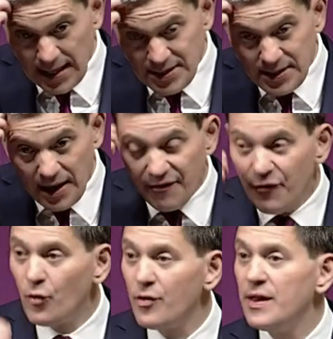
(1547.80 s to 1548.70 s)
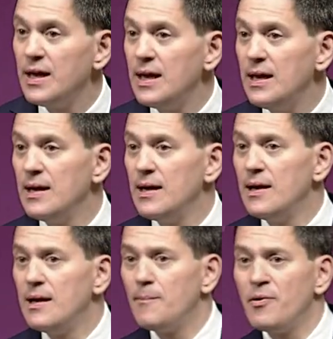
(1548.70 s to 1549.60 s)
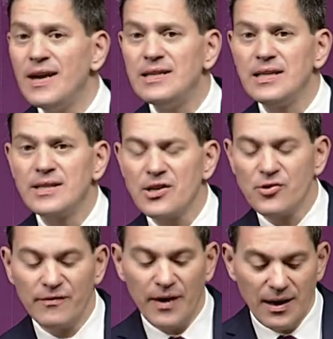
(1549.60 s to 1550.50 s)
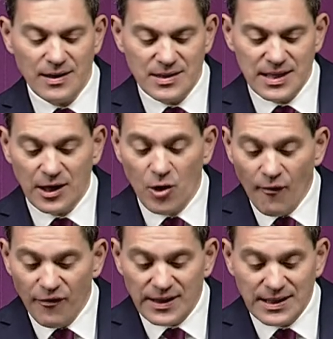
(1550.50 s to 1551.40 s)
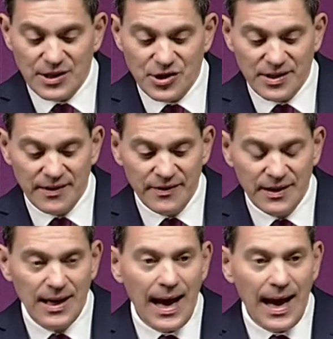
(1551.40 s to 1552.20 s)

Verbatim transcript: uh, yesterday for the Preventing Sexual Violence in Conflict initiative,